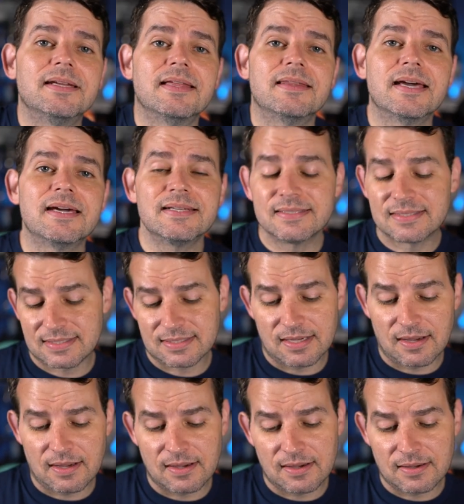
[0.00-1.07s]
And that is
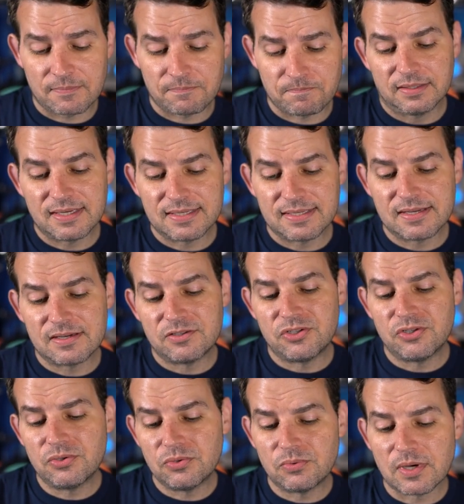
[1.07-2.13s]
um, getting a
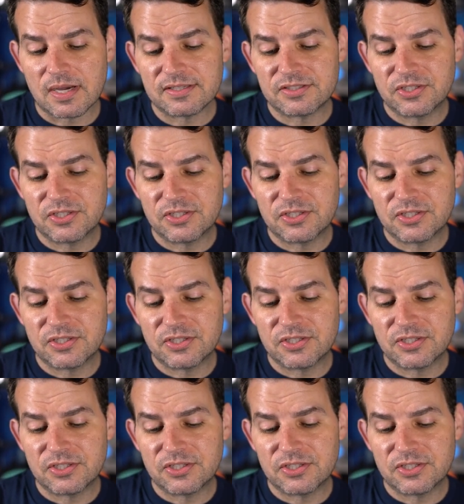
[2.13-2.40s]
new uh,